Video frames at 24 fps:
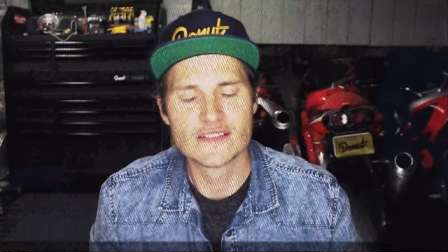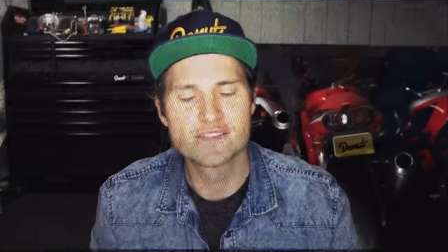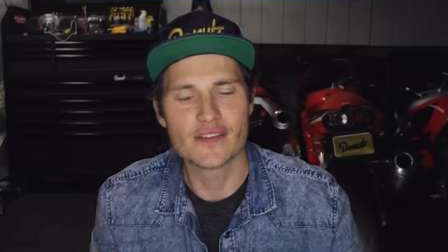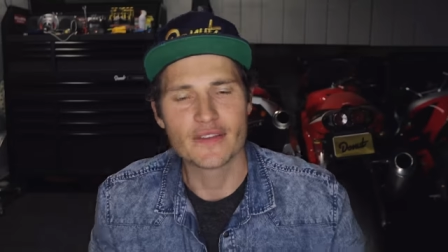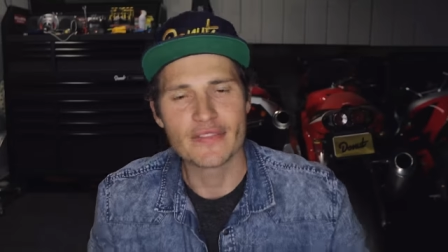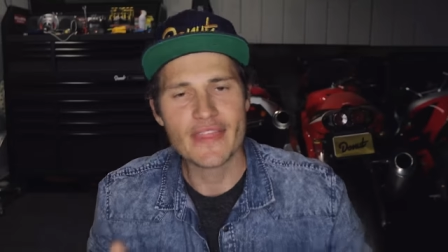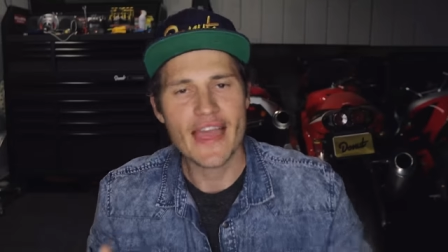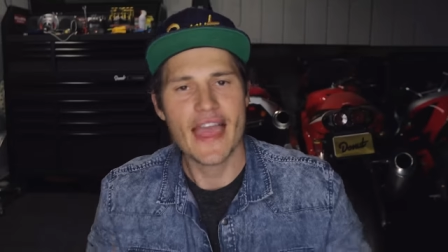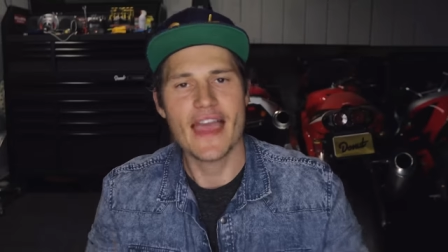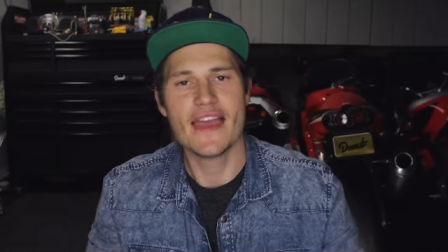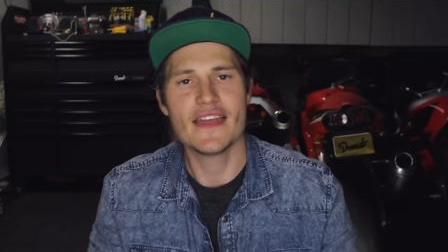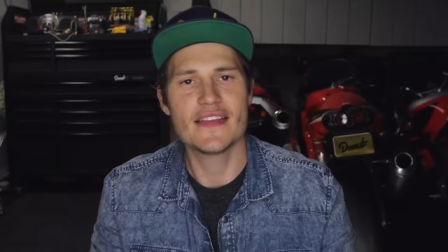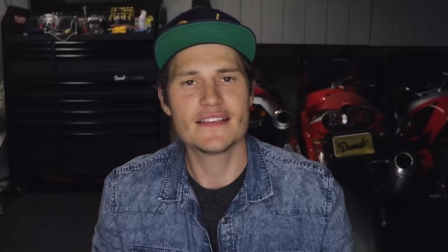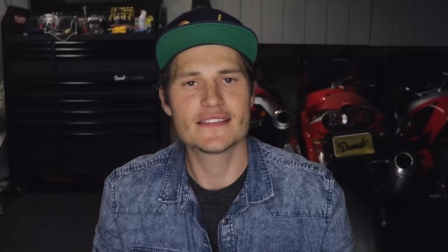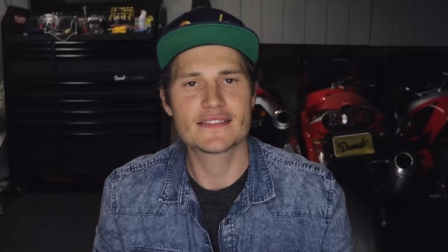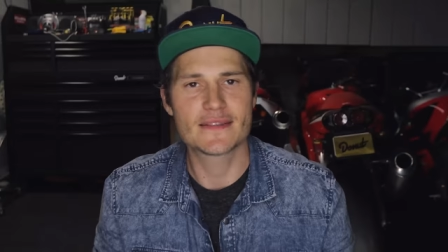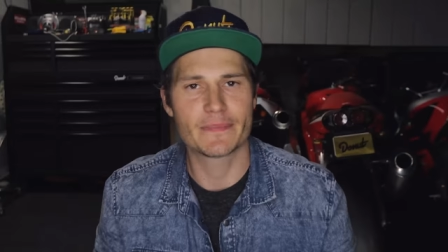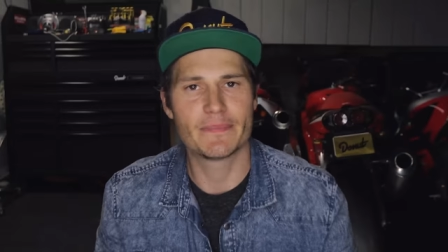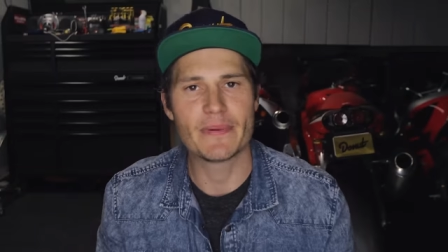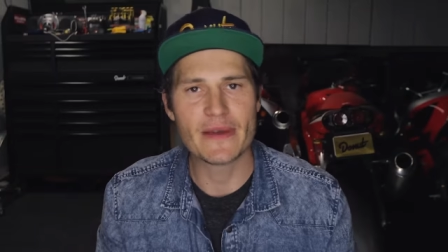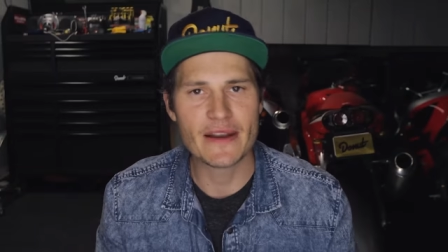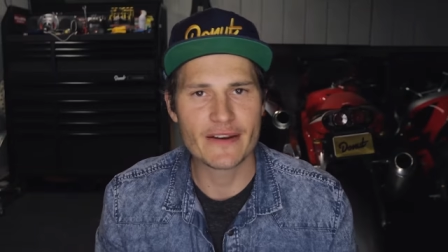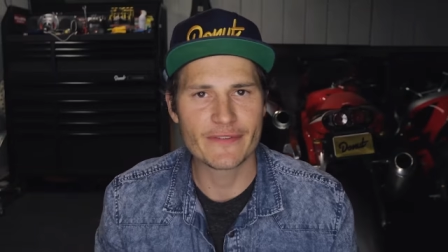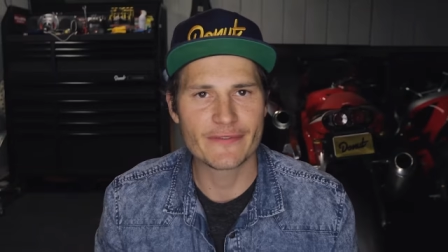So that is the
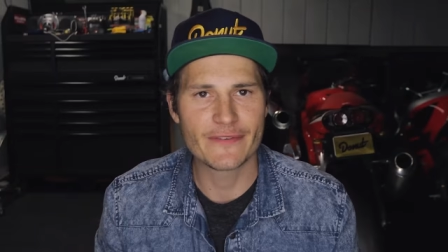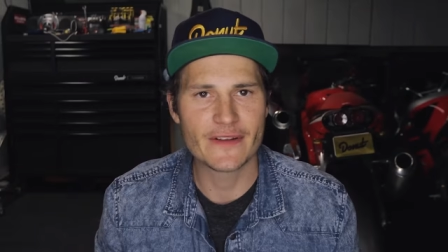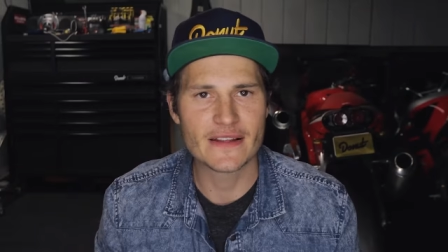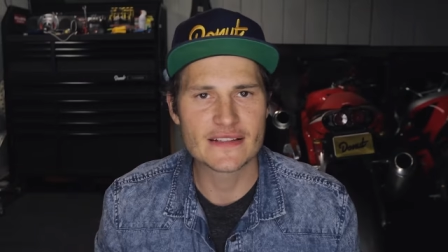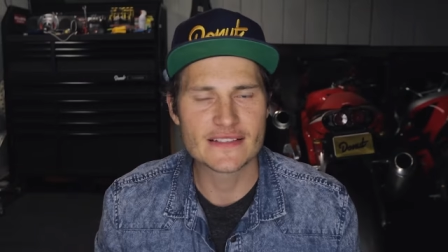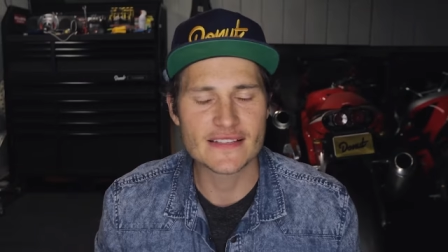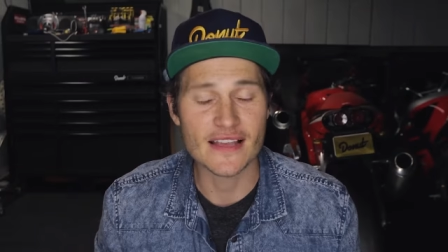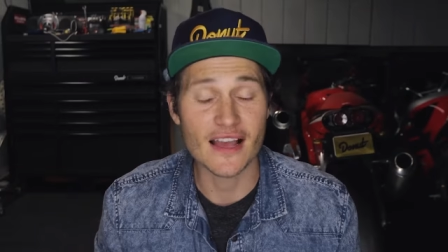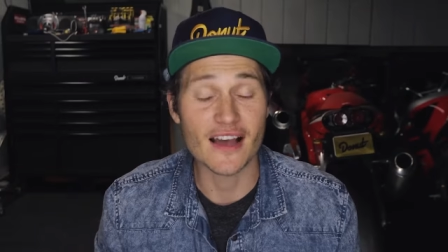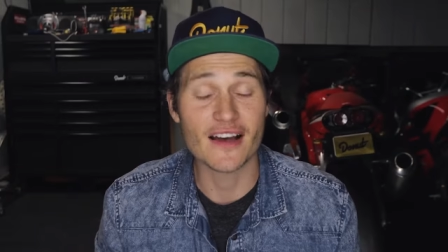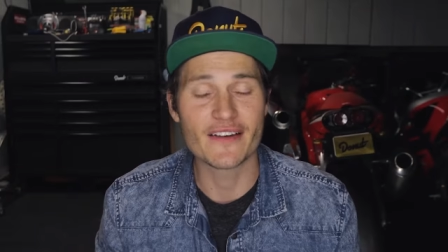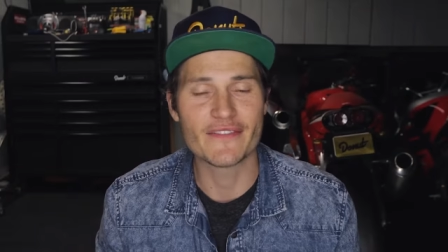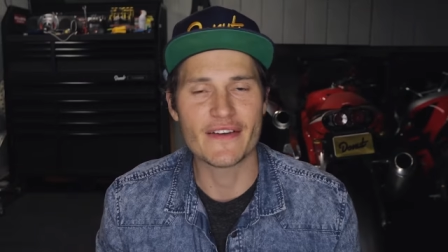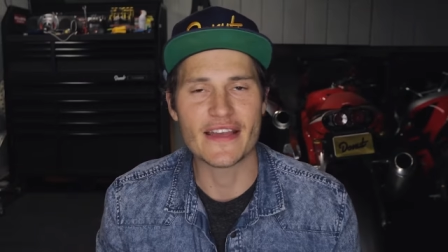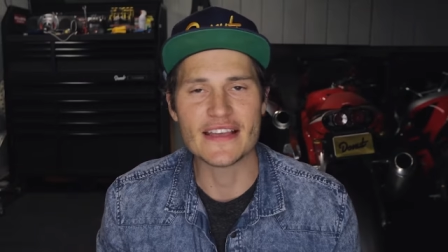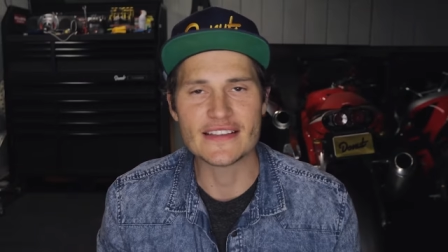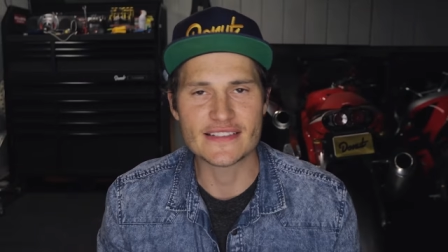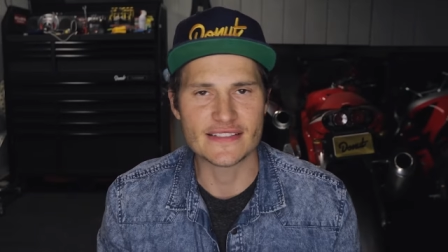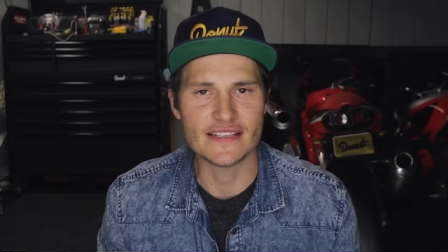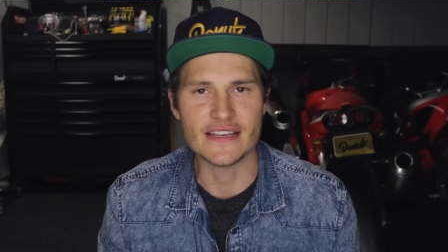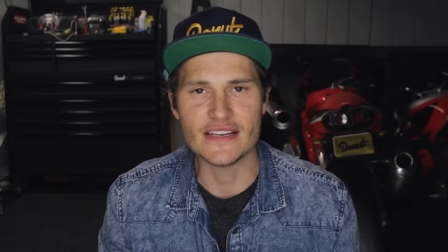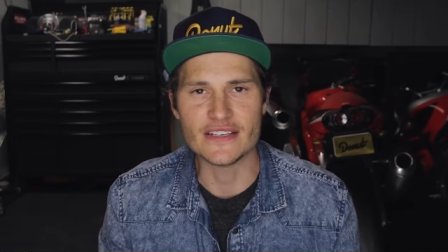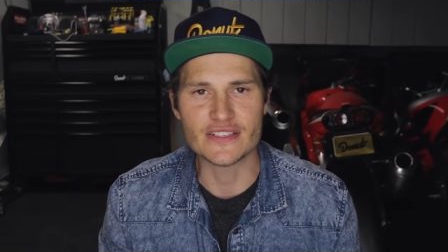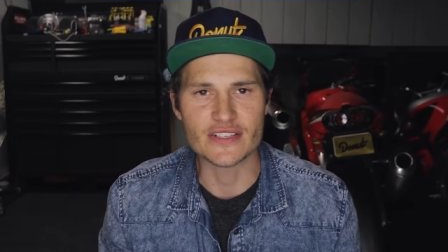benefits of a
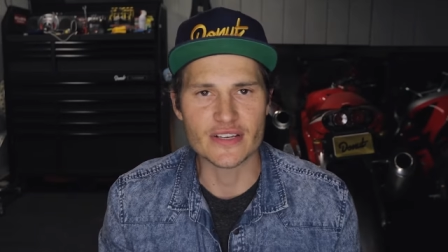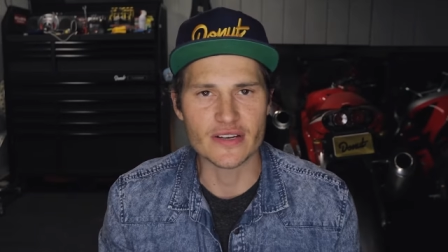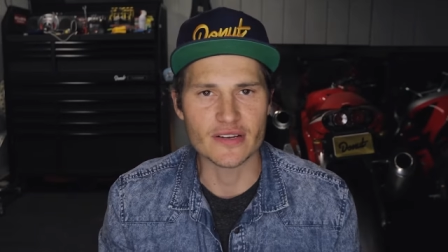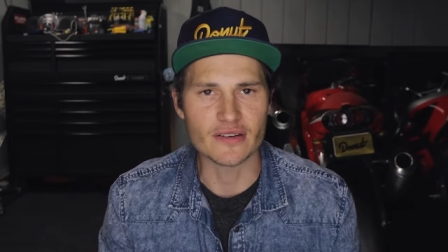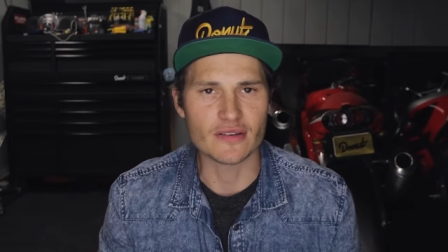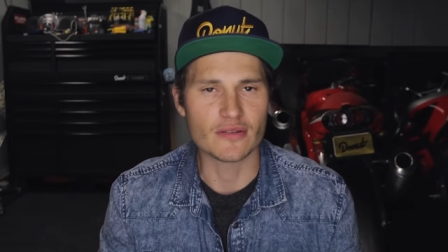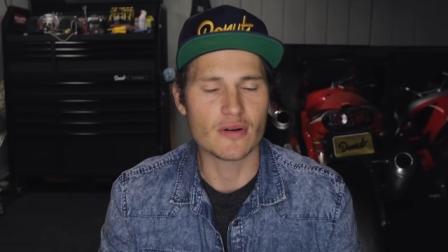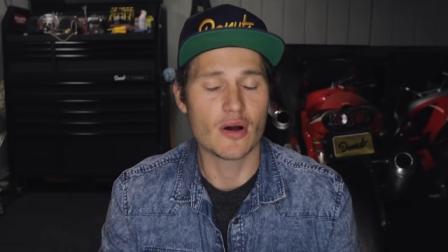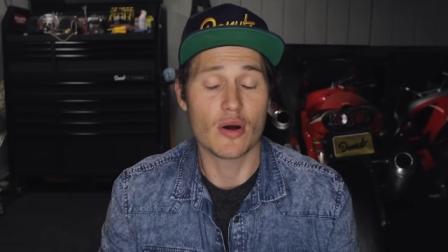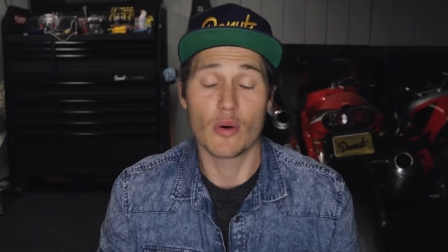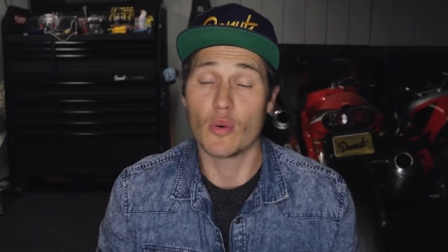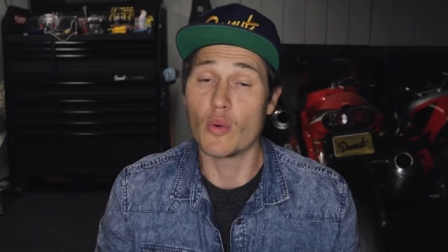C-channel.